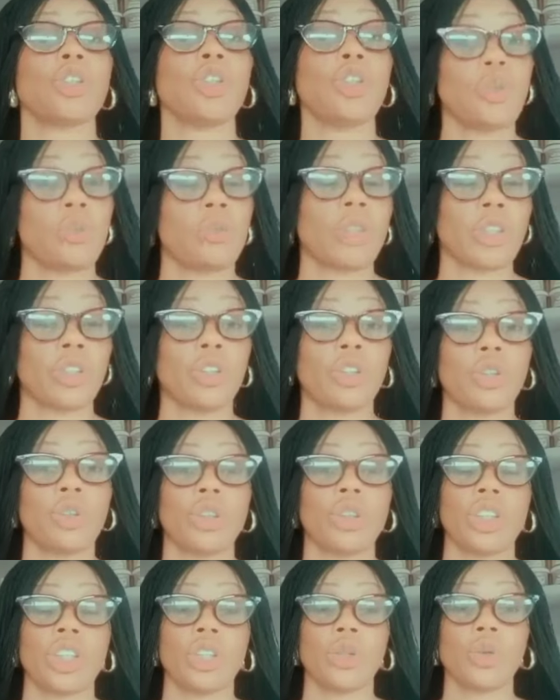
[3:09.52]
you must use
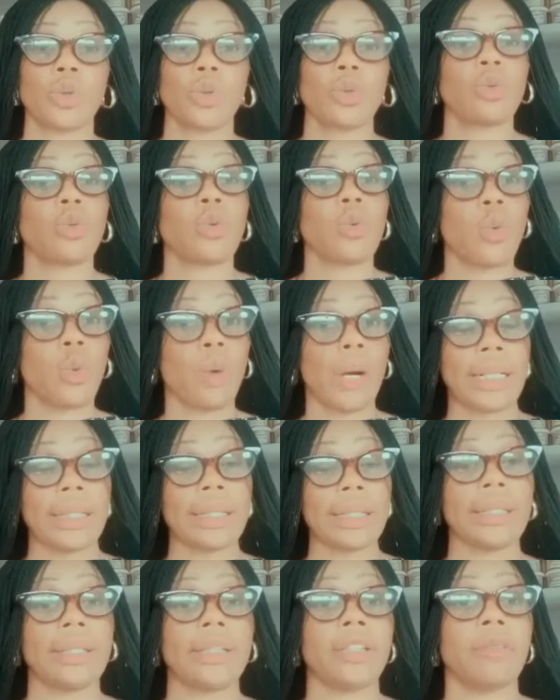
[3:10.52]
a good
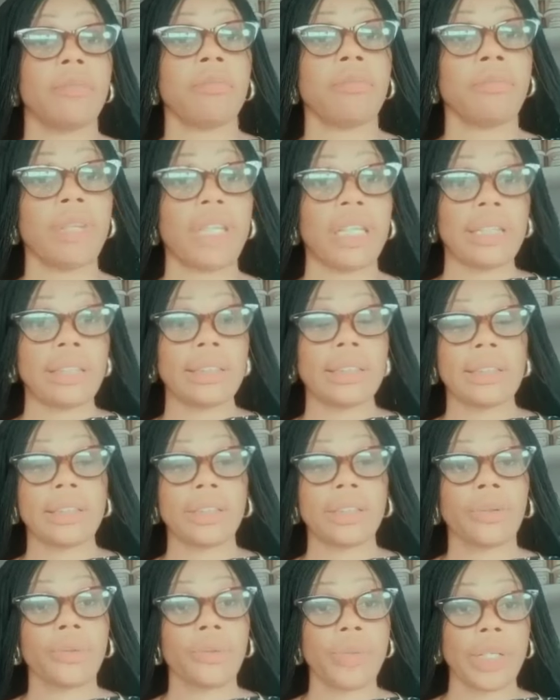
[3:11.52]
whitening base
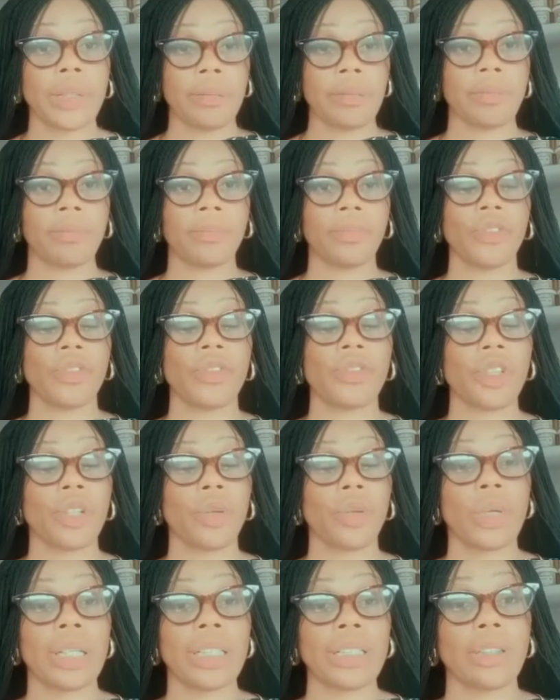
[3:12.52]
cream for your
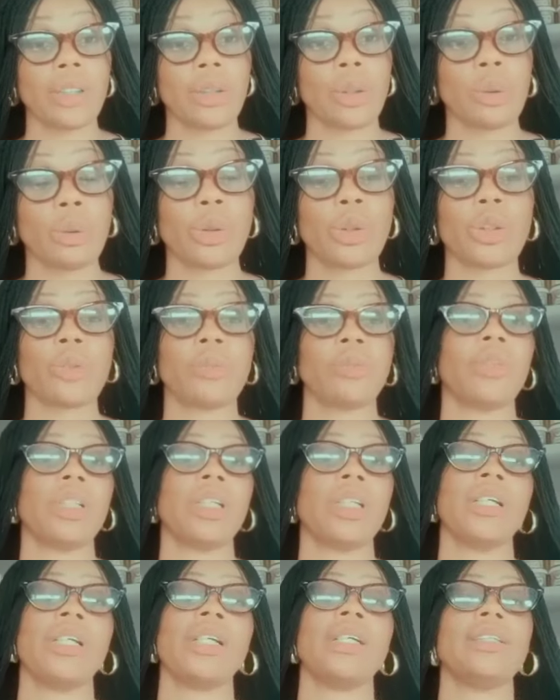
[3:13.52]
whitening lotion.
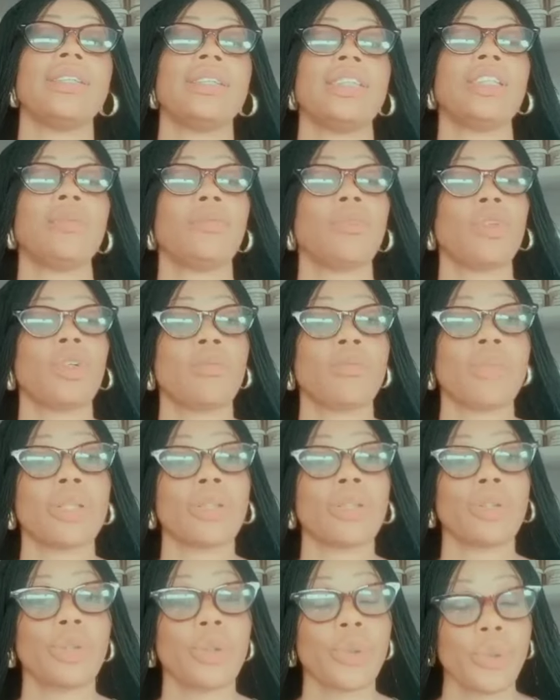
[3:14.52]
Tip number
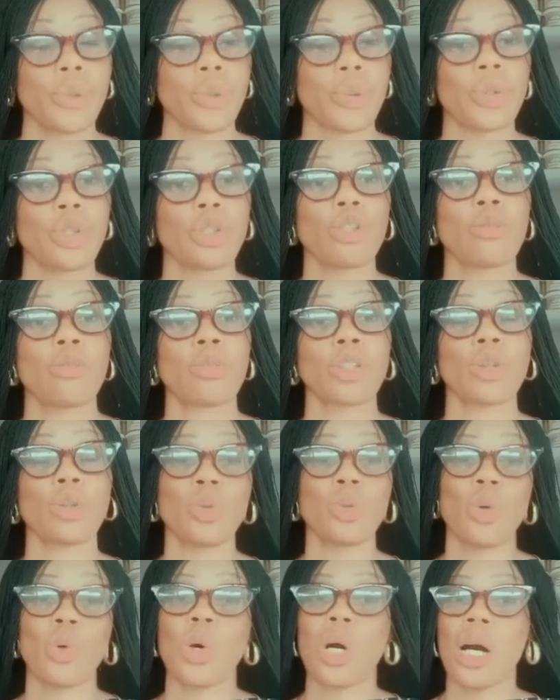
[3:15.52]
two, you must
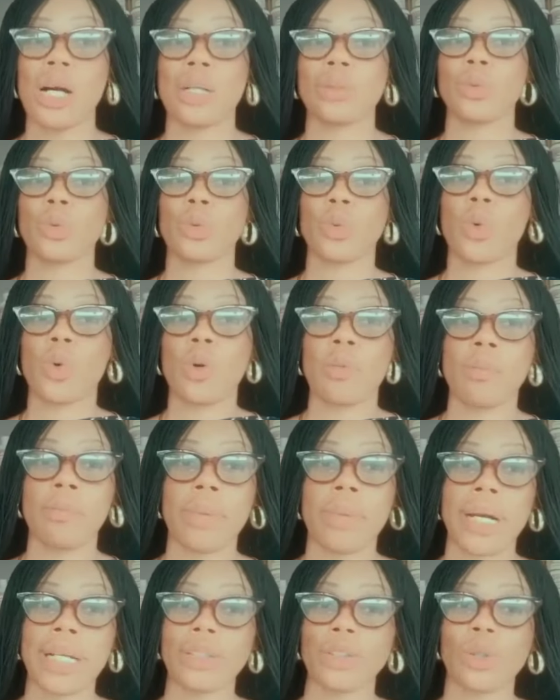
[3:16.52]
know how to
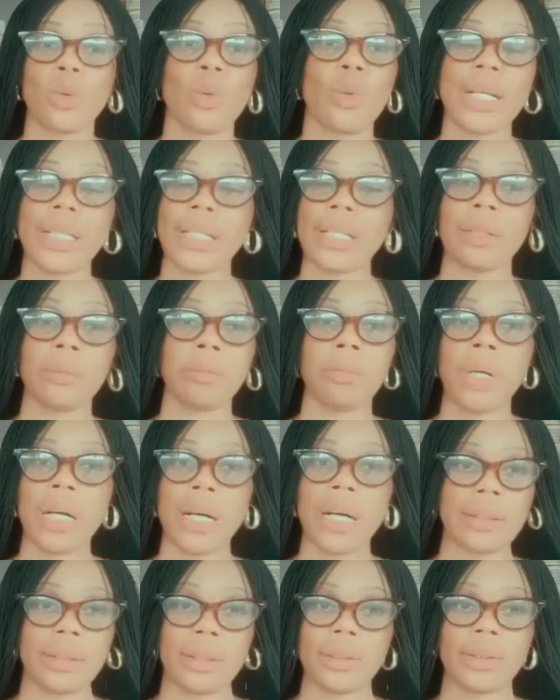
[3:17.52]
combine your whitening
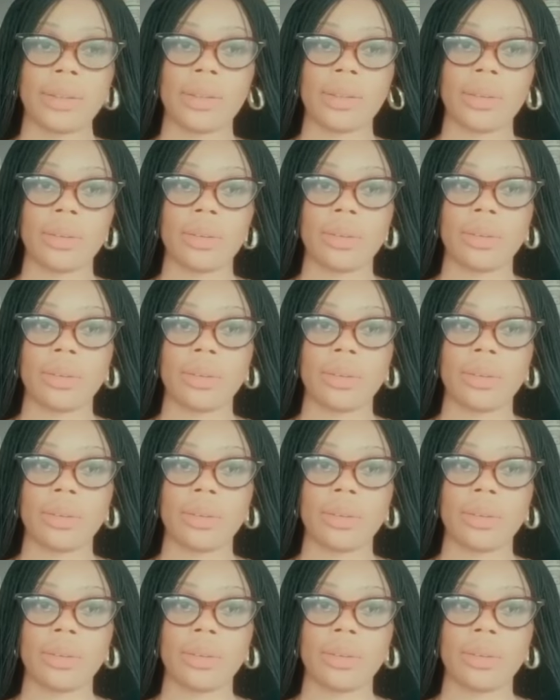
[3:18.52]
powders.